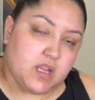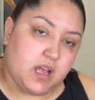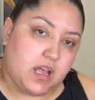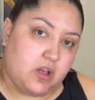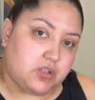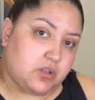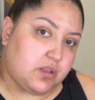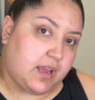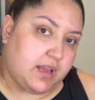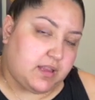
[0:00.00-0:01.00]
I also
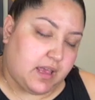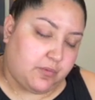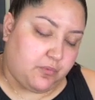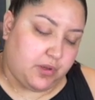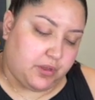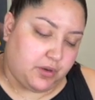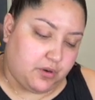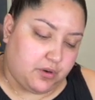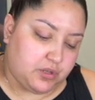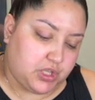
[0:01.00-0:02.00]
like that with
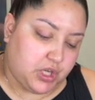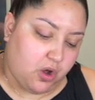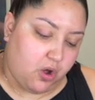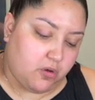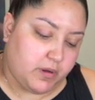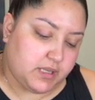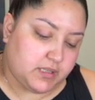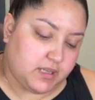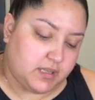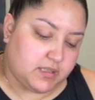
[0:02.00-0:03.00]
her, she always
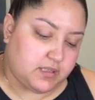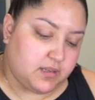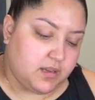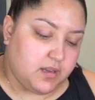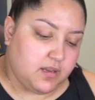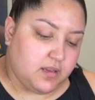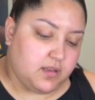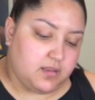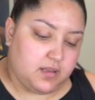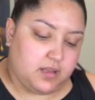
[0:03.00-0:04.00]
sends
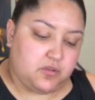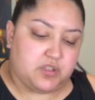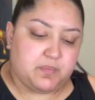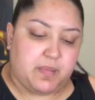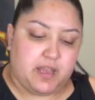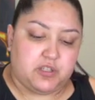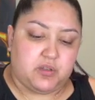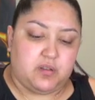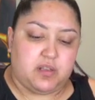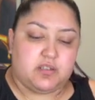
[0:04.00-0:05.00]
the little
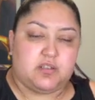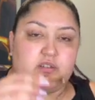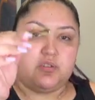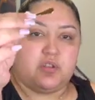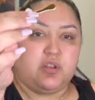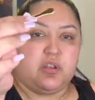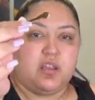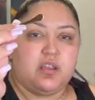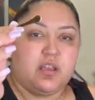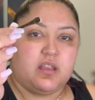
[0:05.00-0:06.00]
spatulas so you
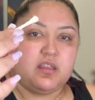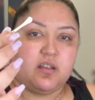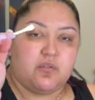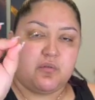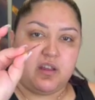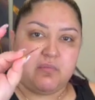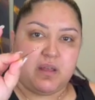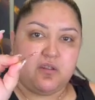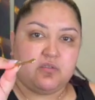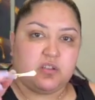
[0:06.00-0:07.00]
can get the cream
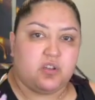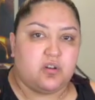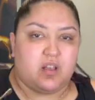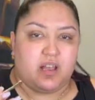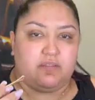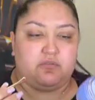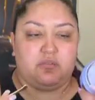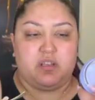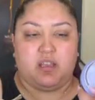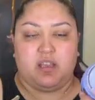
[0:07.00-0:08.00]
out. You don't have to
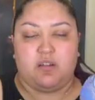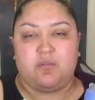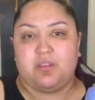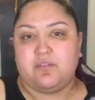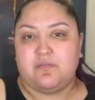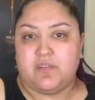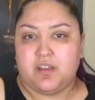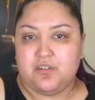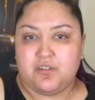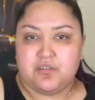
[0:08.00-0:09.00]
dig in with your
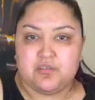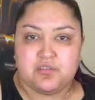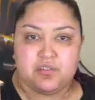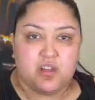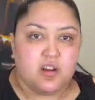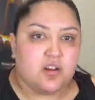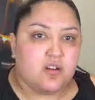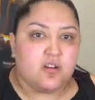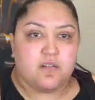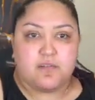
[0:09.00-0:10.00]
fingers
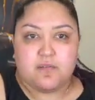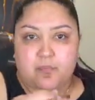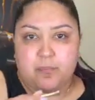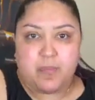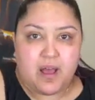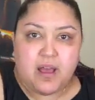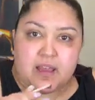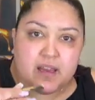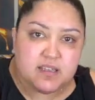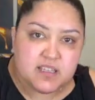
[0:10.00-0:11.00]
or buy
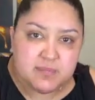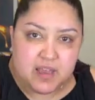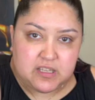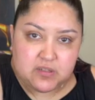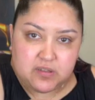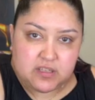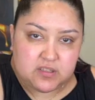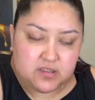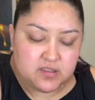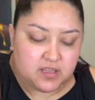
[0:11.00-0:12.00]
any spatulas
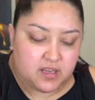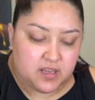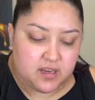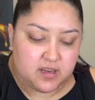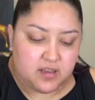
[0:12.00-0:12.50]
to dig in.